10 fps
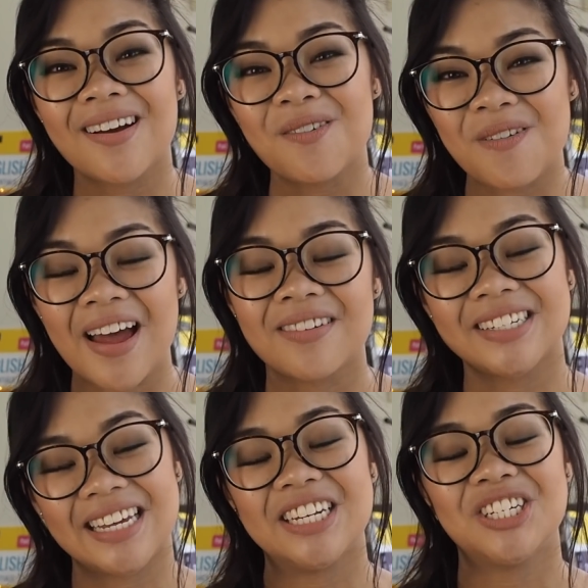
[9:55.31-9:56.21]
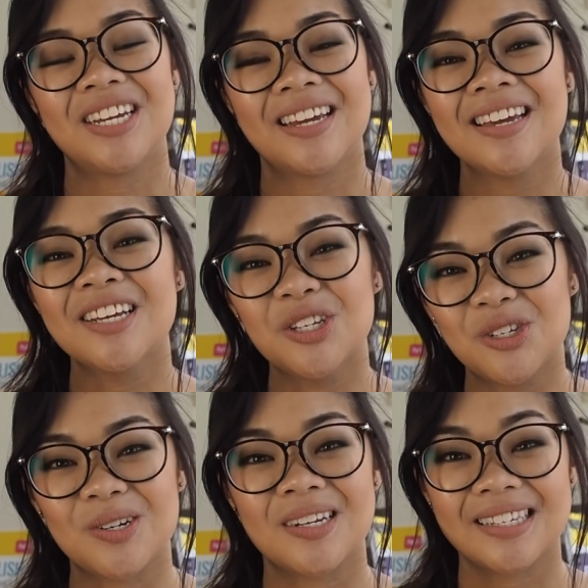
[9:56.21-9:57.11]
around teaching
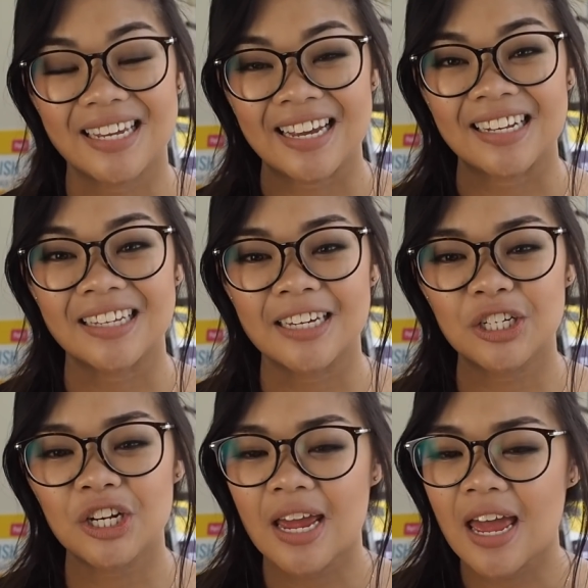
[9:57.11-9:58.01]
students English.